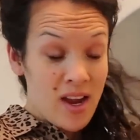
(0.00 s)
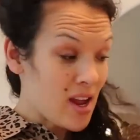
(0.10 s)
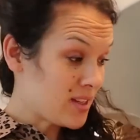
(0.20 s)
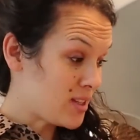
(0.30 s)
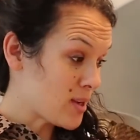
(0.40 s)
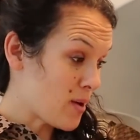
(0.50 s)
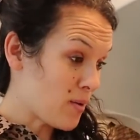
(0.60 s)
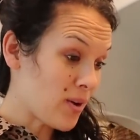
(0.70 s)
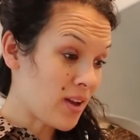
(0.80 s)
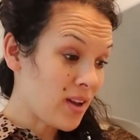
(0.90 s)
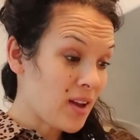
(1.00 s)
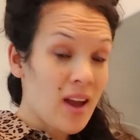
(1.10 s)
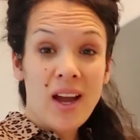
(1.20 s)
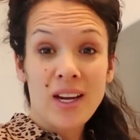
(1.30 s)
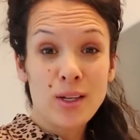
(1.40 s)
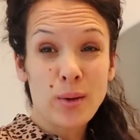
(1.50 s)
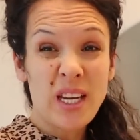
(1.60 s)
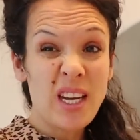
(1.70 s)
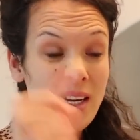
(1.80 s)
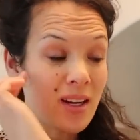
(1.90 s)
and so I don't
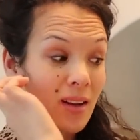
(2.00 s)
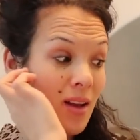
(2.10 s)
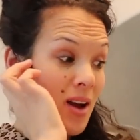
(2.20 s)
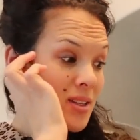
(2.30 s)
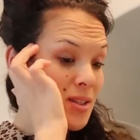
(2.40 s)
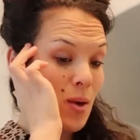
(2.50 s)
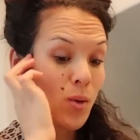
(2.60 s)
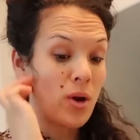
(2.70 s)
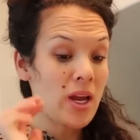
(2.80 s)
heat it a lot, so